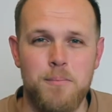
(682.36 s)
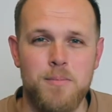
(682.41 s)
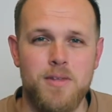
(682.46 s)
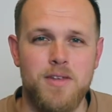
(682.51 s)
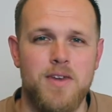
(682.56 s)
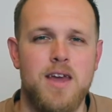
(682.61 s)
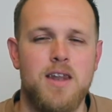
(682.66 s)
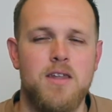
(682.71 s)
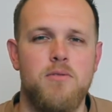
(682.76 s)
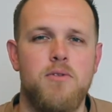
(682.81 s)

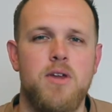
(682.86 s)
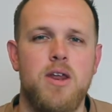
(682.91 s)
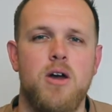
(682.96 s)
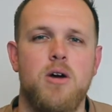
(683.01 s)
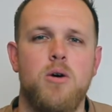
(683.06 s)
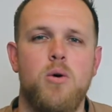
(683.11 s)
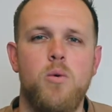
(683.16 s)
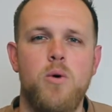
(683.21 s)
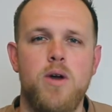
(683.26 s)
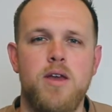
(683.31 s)
to the end of the
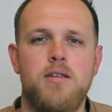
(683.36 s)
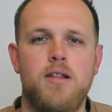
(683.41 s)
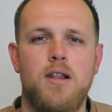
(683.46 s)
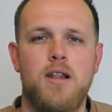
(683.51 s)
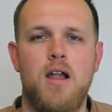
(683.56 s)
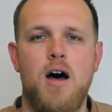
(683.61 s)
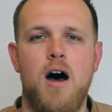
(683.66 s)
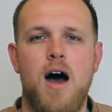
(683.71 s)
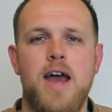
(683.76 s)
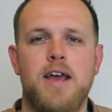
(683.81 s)
video, I always
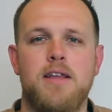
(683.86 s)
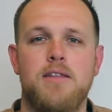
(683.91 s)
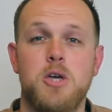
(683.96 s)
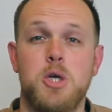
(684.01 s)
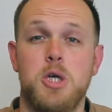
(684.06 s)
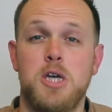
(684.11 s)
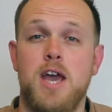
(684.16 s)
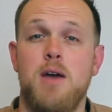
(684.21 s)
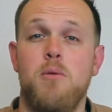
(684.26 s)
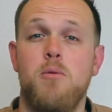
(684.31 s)
like to
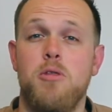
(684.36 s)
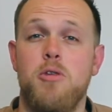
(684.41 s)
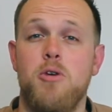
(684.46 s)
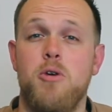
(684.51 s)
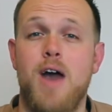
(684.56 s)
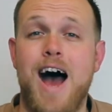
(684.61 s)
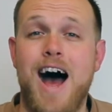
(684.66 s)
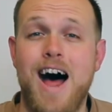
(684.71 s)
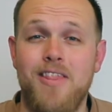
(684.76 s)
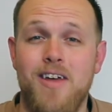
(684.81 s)
share with
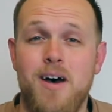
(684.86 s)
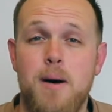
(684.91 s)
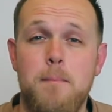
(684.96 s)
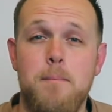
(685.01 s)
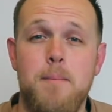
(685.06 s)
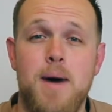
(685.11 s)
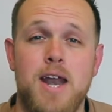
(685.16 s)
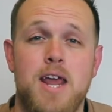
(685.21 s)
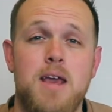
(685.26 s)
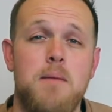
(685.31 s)
you other
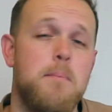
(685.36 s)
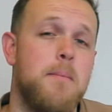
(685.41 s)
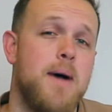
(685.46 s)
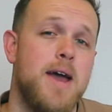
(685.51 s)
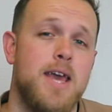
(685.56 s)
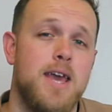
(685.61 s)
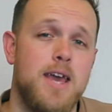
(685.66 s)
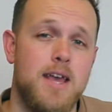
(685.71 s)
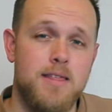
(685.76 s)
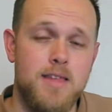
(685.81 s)

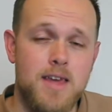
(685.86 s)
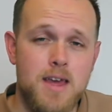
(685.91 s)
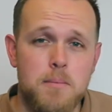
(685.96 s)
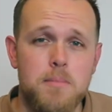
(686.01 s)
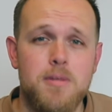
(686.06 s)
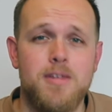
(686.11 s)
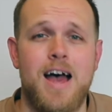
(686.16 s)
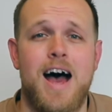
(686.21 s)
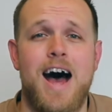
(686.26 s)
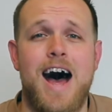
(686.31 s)
money-making
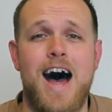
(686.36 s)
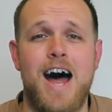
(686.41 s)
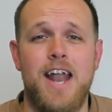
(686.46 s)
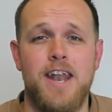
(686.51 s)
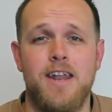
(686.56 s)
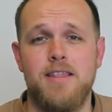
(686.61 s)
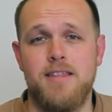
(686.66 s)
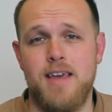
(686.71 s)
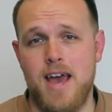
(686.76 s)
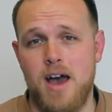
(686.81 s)
tips
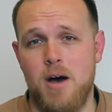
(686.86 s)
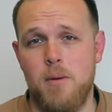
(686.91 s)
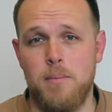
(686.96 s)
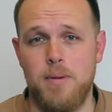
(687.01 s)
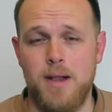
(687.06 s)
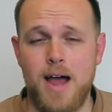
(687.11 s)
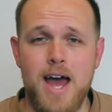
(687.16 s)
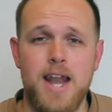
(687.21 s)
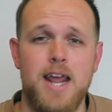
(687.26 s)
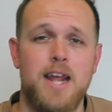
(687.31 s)
under town
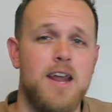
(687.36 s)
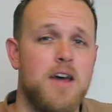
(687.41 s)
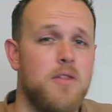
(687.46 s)
planning.